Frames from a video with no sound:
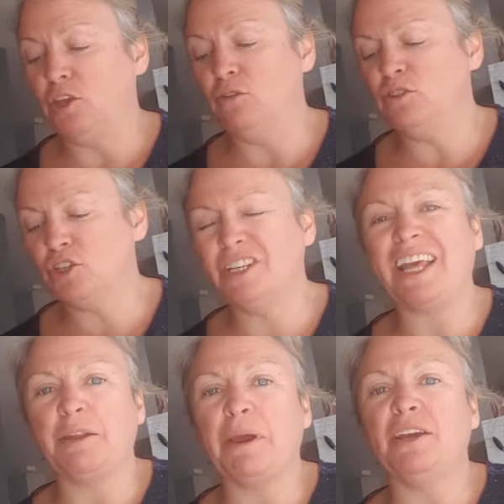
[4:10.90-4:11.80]
you should
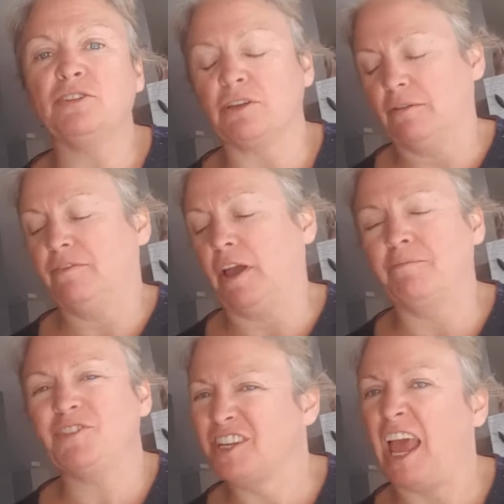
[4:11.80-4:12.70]
get about,
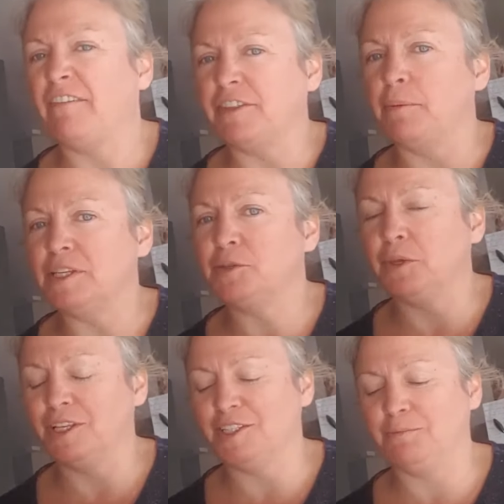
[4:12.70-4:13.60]
I've done half the amount
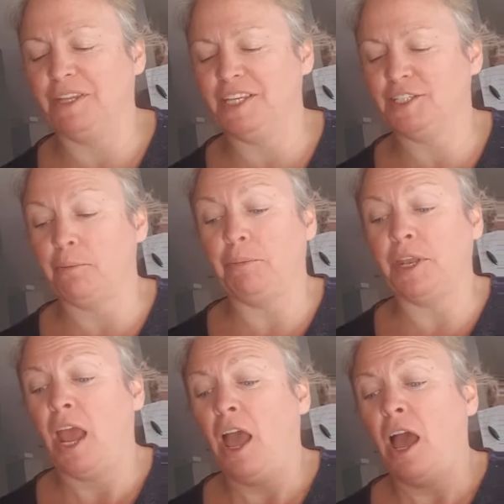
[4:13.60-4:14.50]
so we can speed this up,
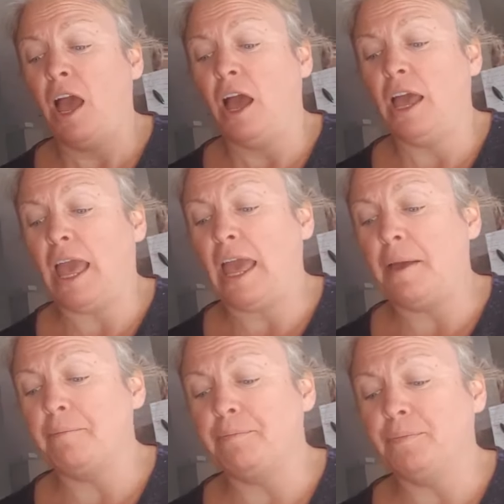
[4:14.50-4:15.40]
but
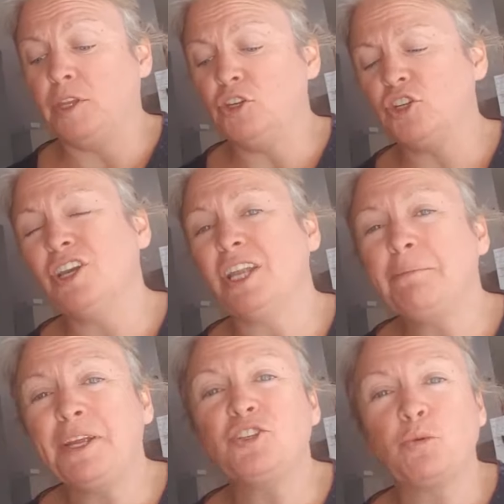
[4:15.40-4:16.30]
um, you should get
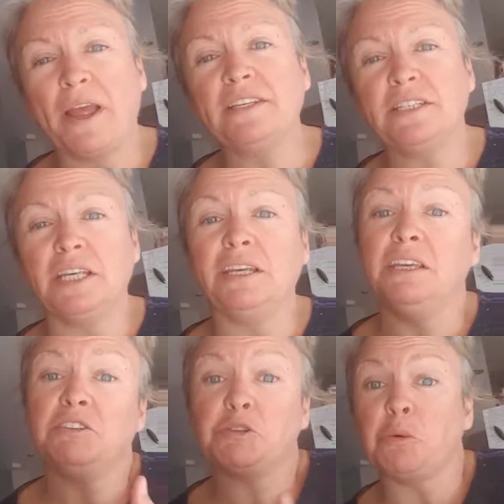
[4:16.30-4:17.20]
about
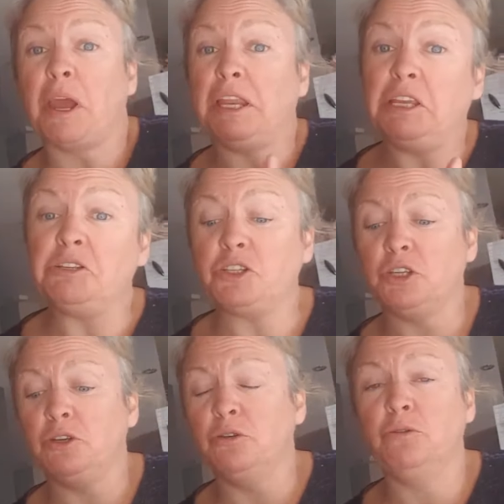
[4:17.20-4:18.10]
20,
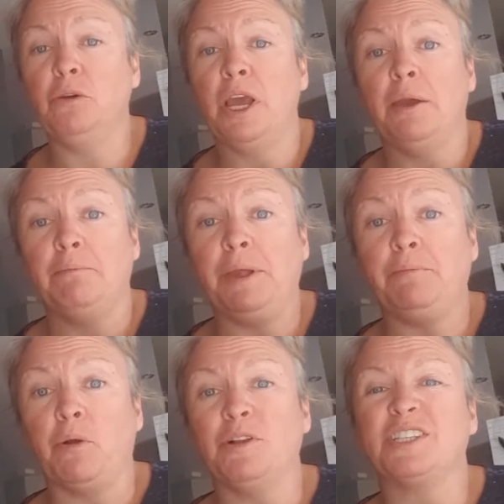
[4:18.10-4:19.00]
22
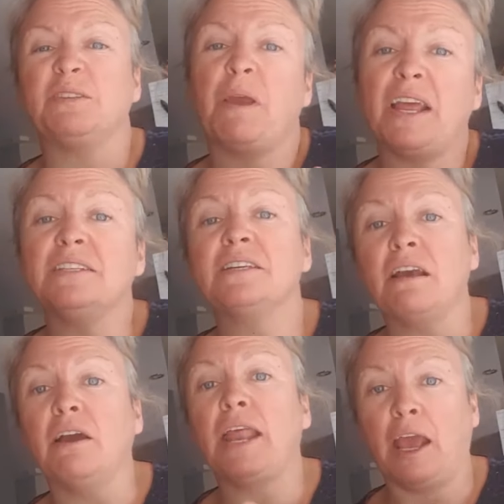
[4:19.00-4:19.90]
meatballs
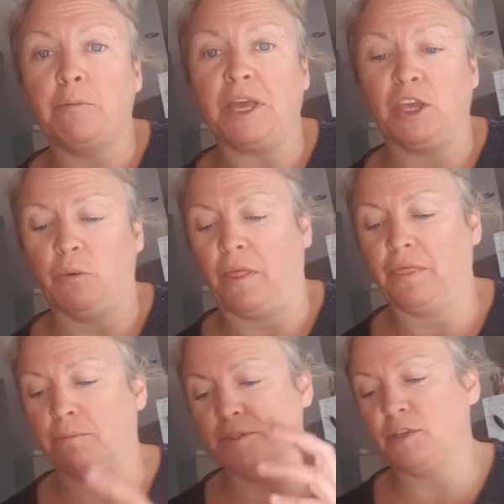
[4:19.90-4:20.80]
depending on how big you
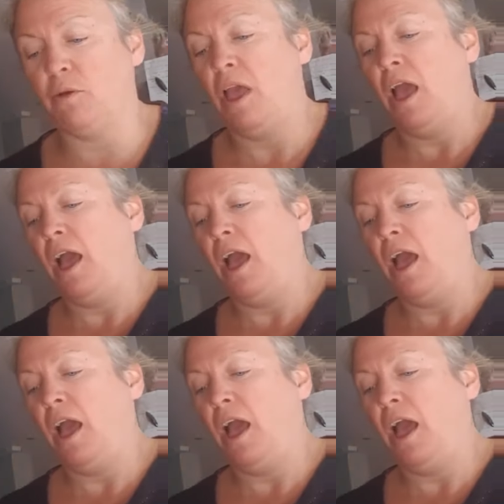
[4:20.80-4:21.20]
want them. So